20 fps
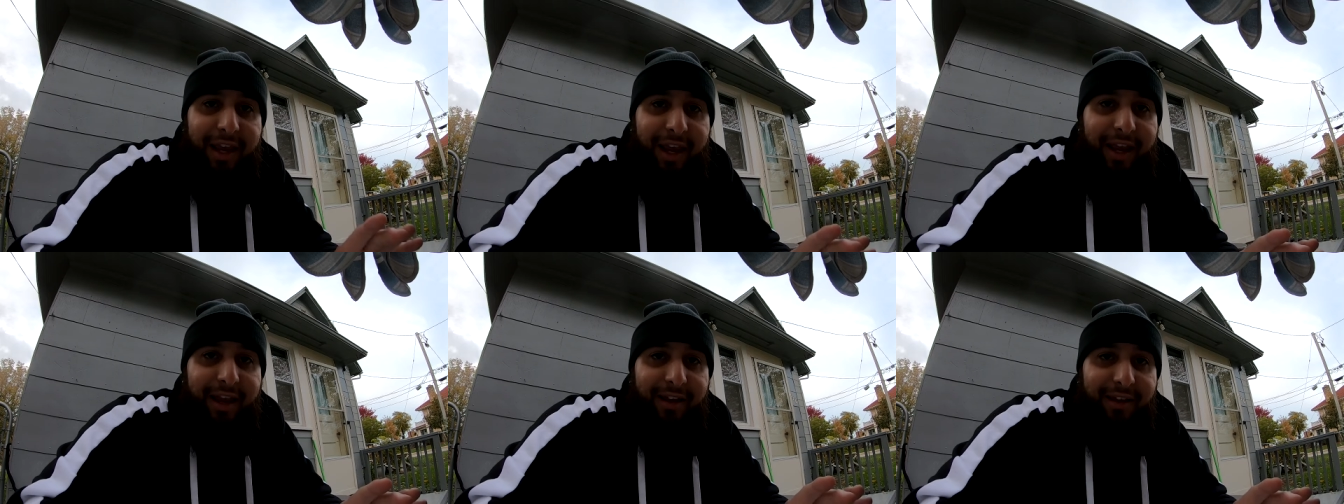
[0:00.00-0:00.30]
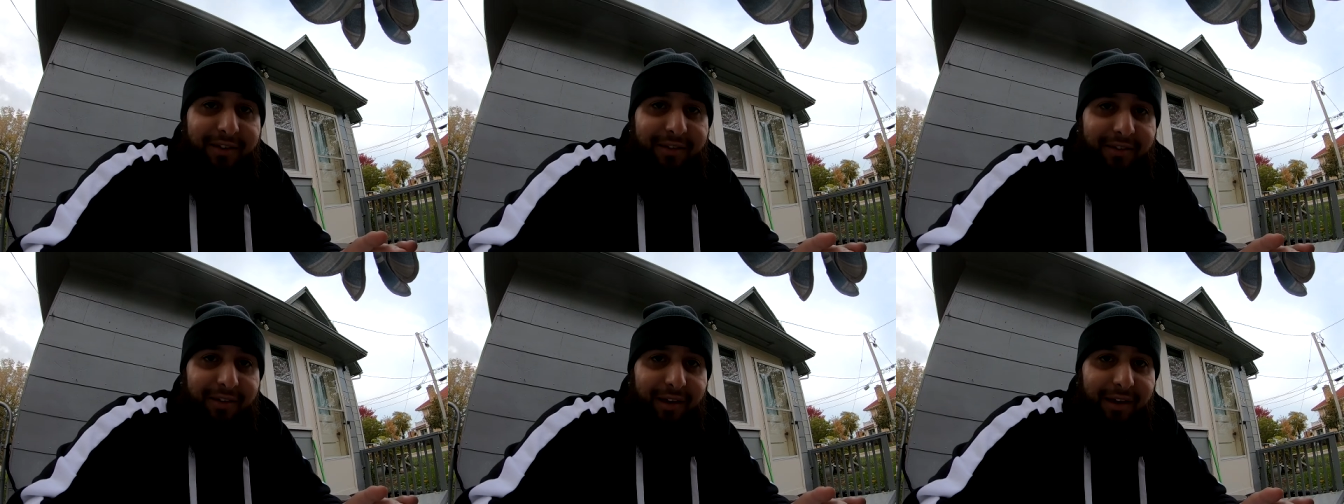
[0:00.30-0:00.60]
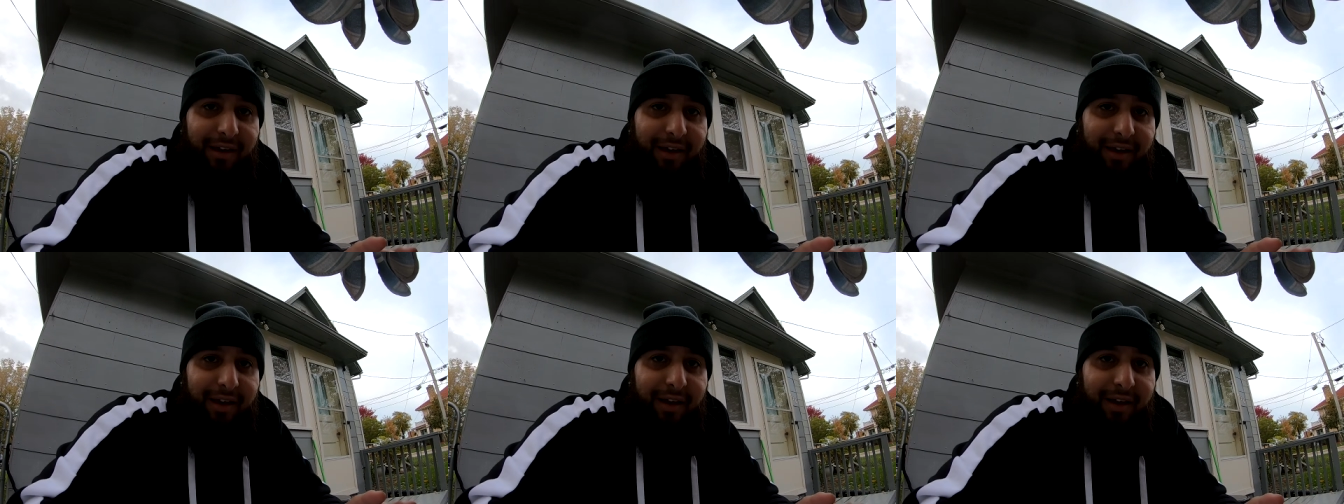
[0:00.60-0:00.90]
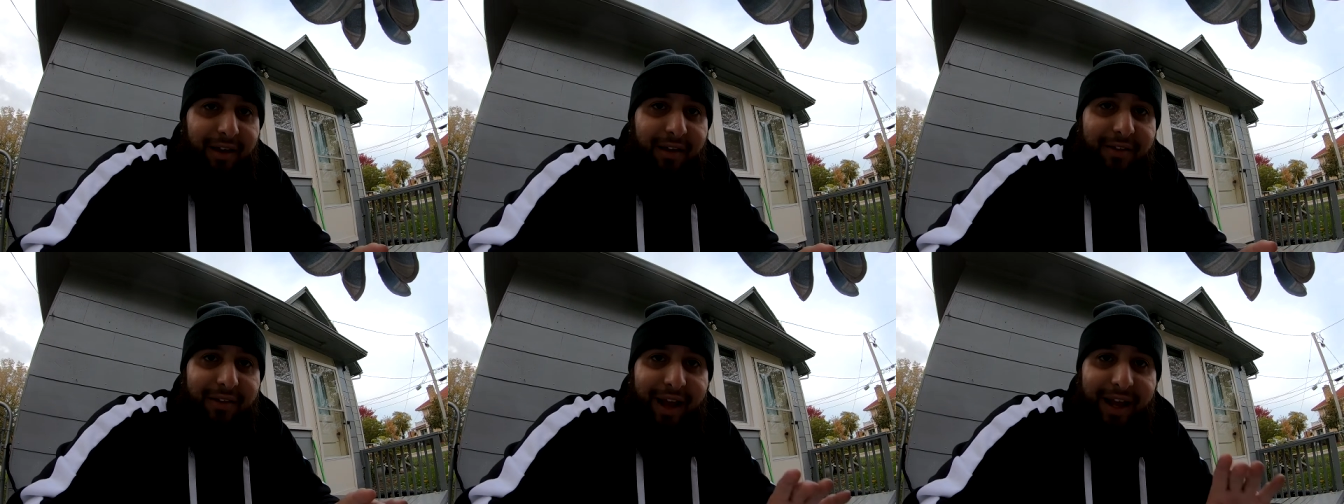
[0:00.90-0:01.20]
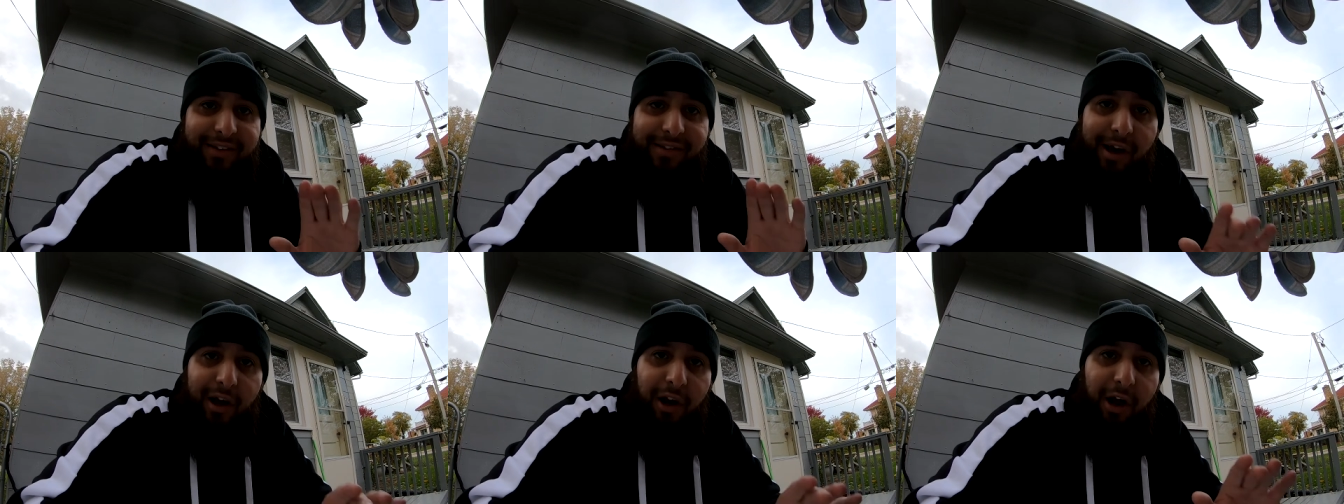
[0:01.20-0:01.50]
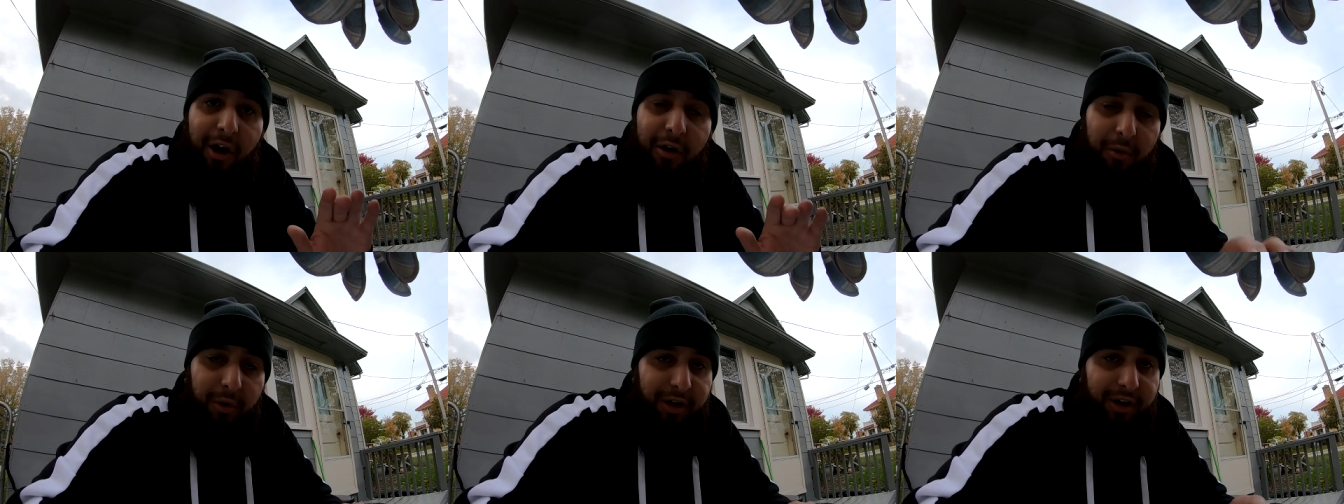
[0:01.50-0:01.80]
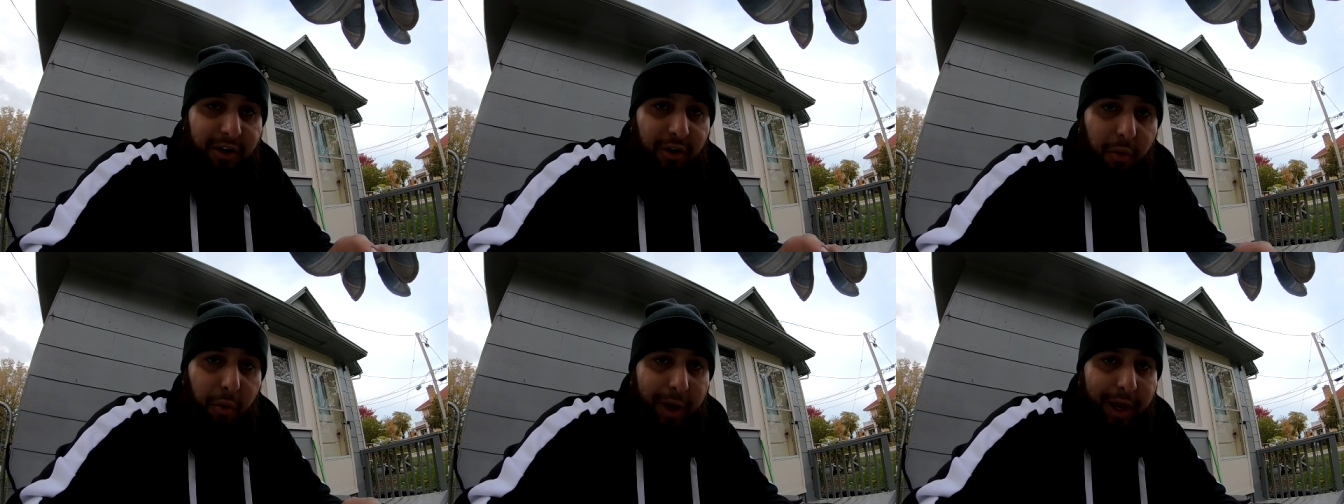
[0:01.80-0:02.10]
days, that's how long we're
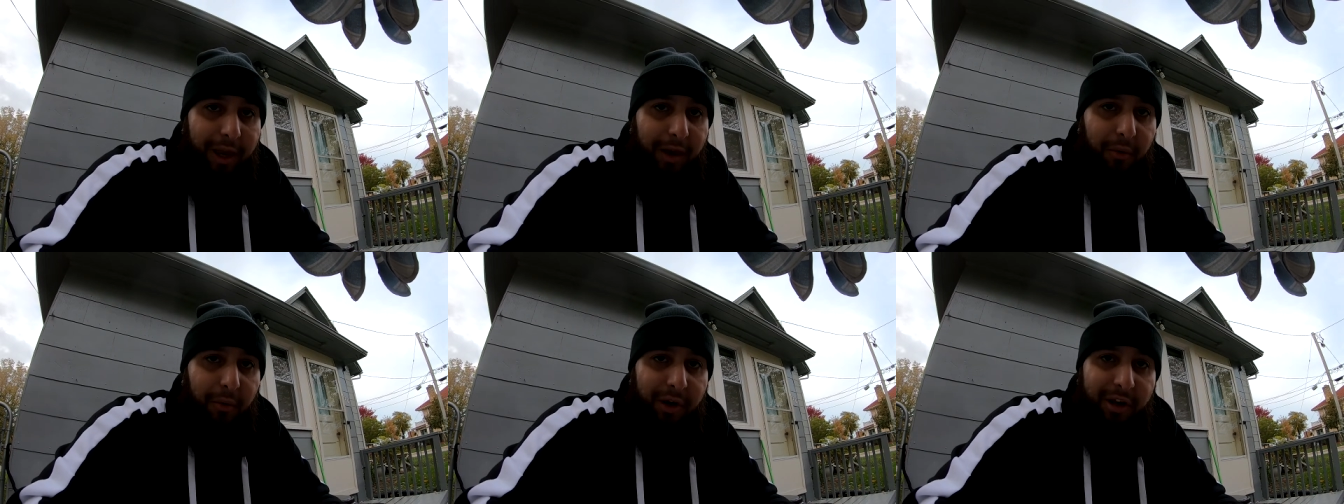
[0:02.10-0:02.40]
gonna wait.